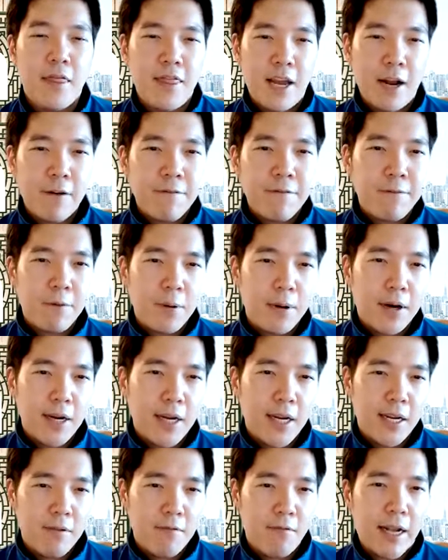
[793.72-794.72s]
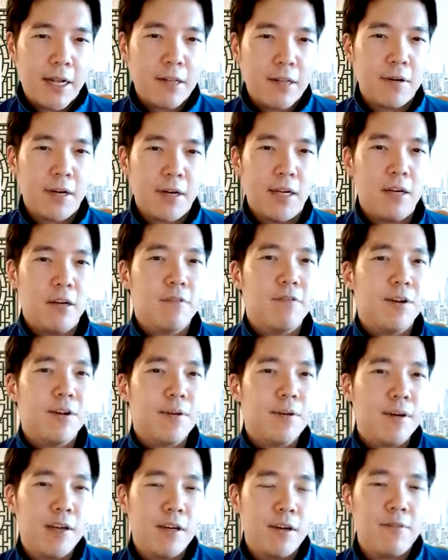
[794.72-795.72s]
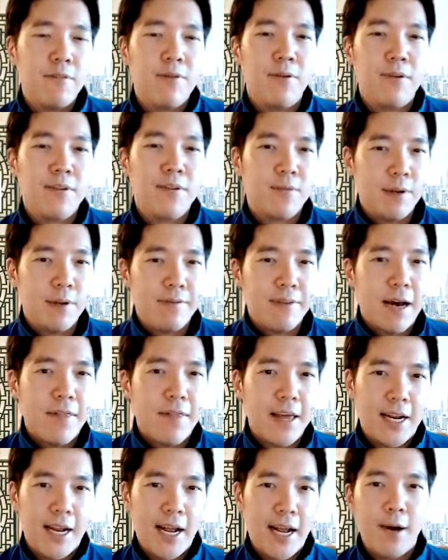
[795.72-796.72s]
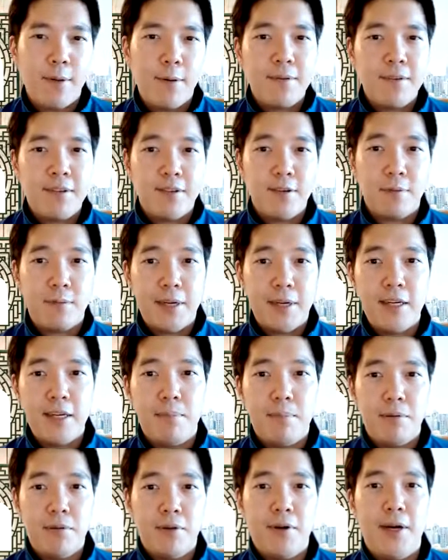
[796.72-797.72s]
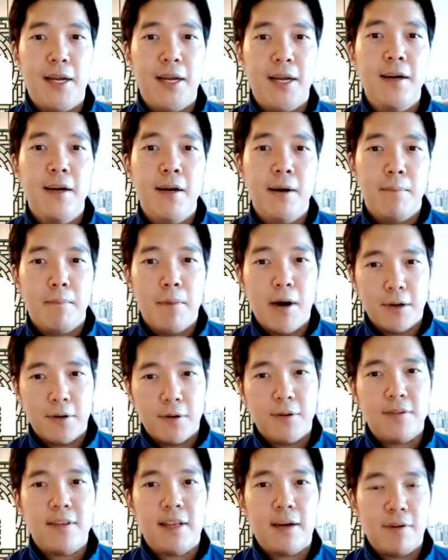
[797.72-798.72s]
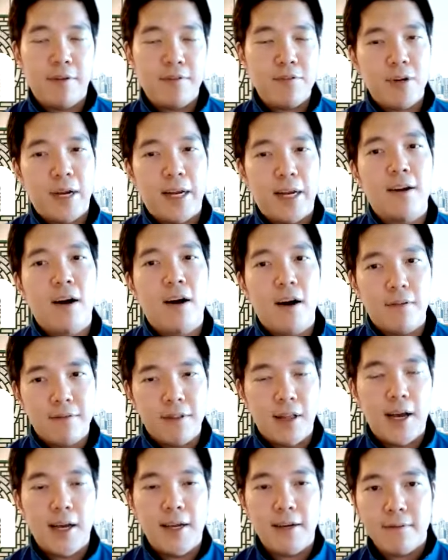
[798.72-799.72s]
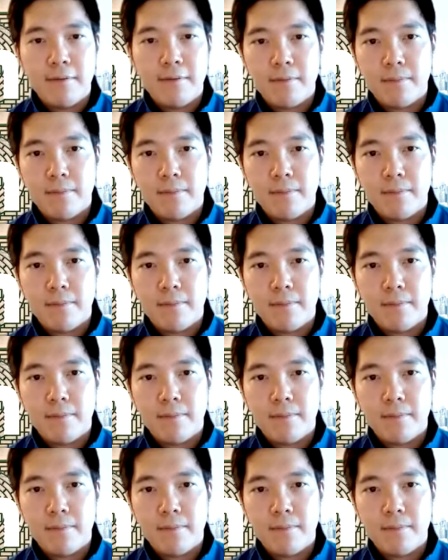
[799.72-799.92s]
Therefore, in regular intervals, we found that it helps to redeploy models that we've trained offline.